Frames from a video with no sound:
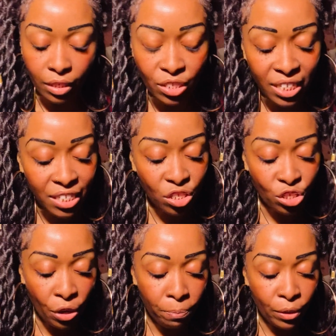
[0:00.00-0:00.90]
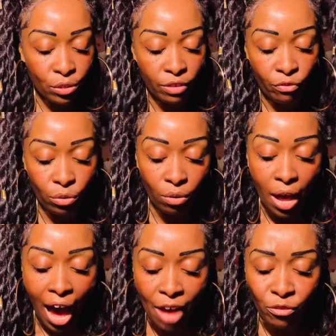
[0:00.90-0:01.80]
so this is so beautiful
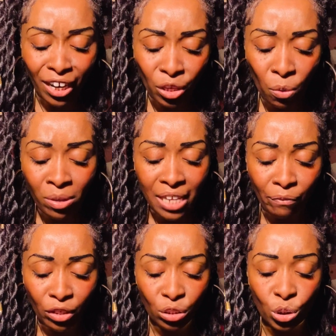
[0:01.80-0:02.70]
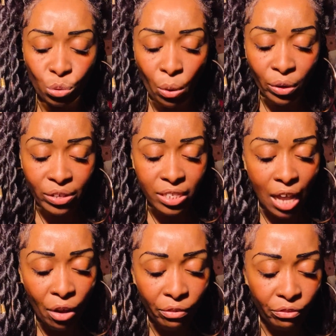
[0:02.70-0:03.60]
i feel like you almost have to control
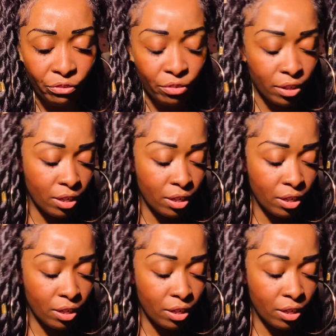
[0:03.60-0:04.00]
yourself